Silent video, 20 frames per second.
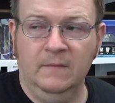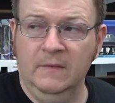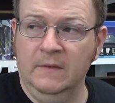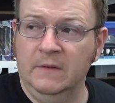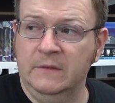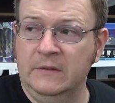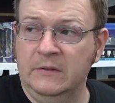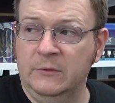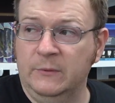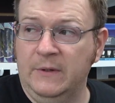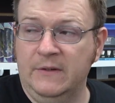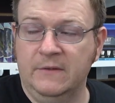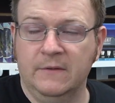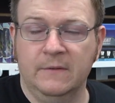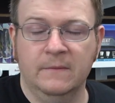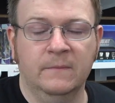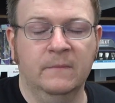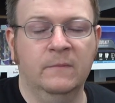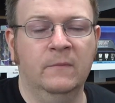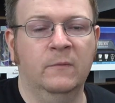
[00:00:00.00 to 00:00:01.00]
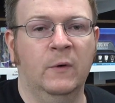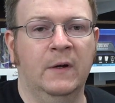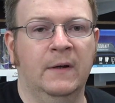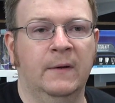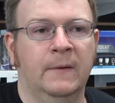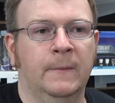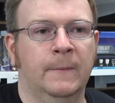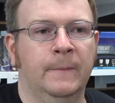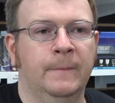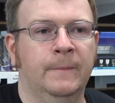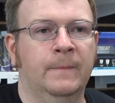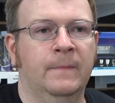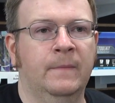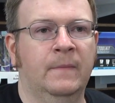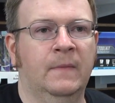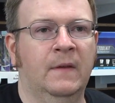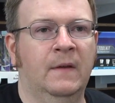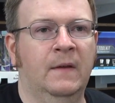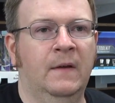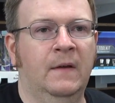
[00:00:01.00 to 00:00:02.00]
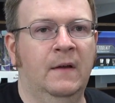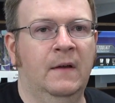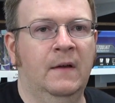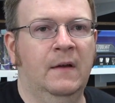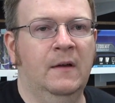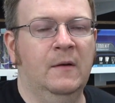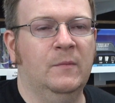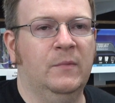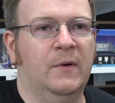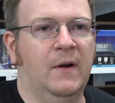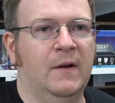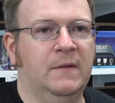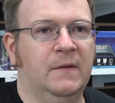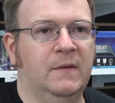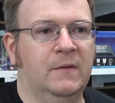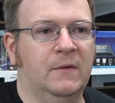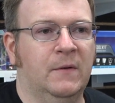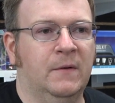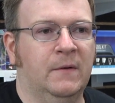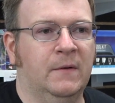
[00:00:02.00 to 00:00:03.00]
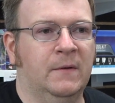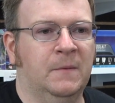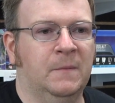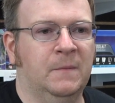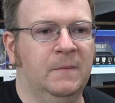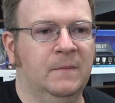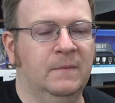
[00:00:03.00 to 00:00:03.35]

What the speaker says: a situation where prices are